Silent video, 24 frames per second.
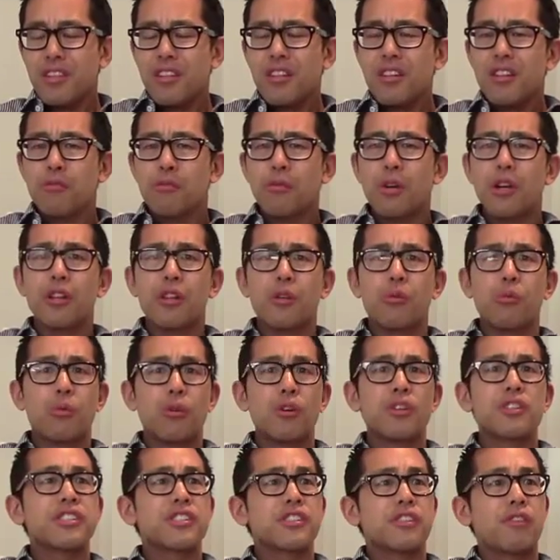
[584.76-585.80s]
One of the
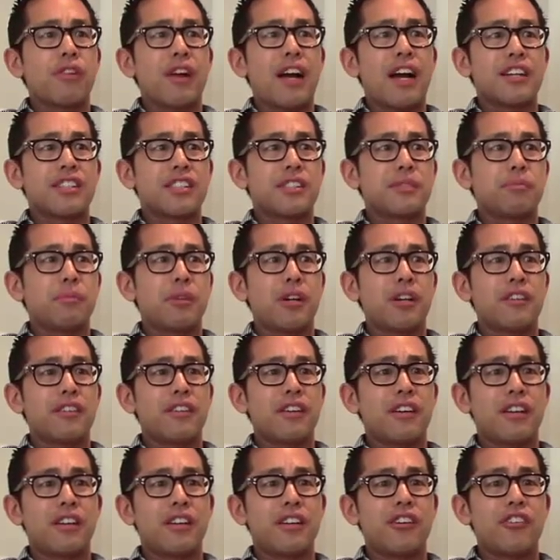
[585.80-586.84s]
worst grass
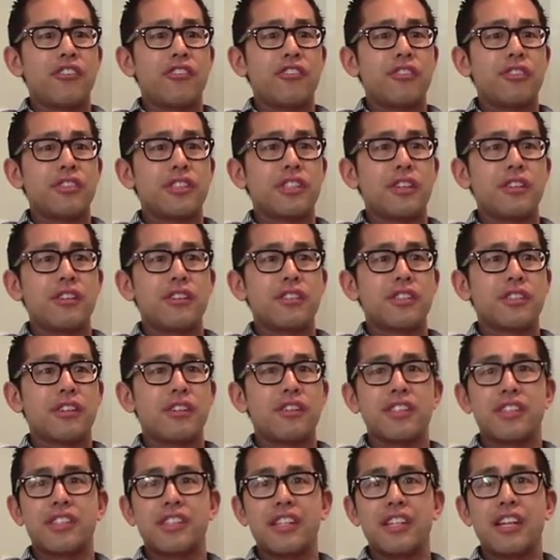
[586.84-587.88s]
issues that you're starting
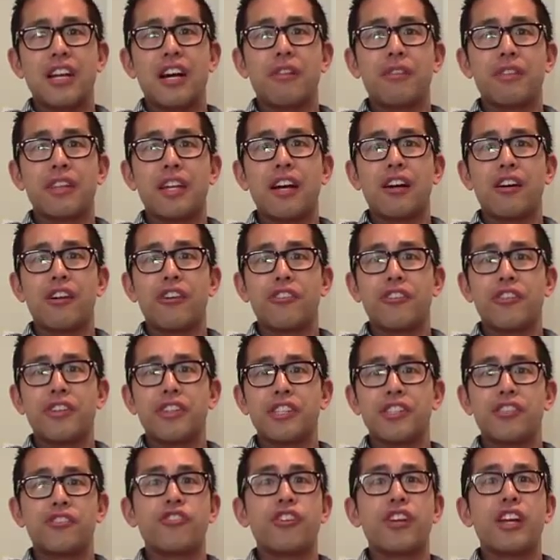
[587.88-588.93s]
to see now with allergies
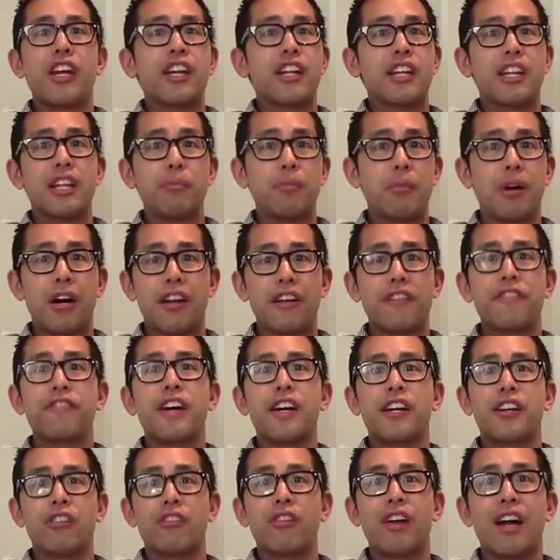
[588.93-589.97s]
is genetically
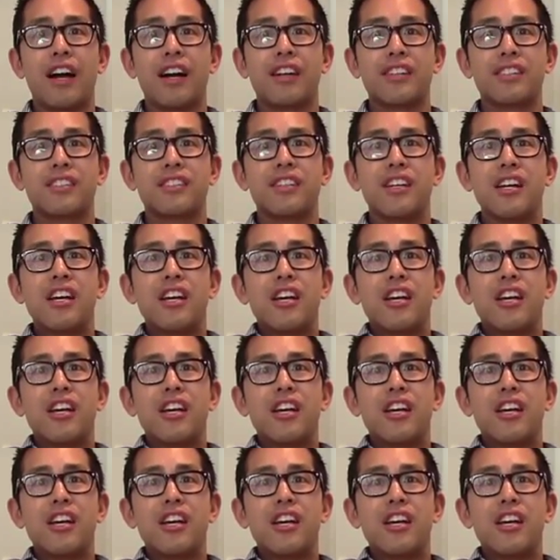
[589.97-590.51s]
modified grass.